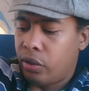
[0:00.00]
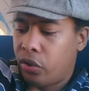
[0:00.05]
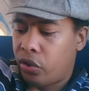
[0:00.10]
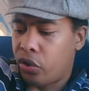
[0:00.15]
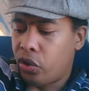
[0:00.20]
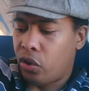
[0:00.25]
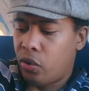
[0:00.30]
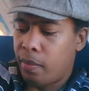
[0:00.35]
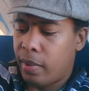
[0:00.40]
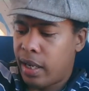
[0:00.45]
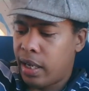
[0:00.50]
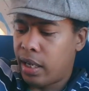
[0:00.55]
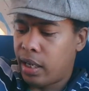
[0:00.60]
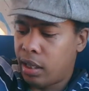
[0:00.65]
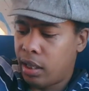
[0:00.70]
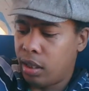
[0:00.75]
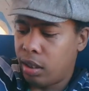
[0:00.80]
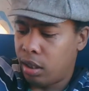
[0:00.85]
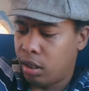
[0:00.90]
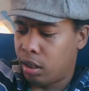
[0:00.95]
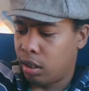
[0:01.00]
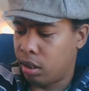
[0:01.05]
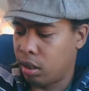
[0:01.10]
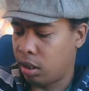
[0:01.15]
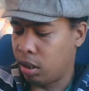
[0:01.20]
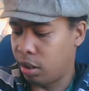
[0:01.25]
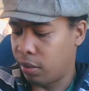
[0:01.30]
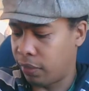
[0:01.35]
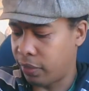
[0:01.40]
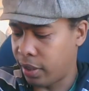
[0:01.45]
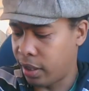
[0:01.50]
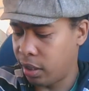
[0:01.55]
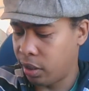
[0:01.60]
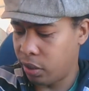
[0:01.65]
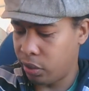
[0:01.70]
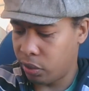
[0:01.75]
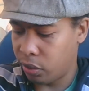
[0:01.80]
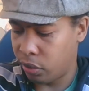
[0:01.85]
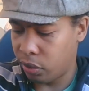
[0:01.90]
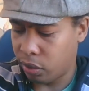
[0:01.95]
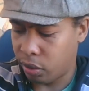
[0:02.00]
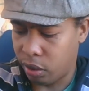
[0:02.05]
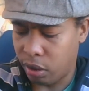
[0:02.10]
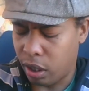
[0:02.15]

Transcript: to show my device,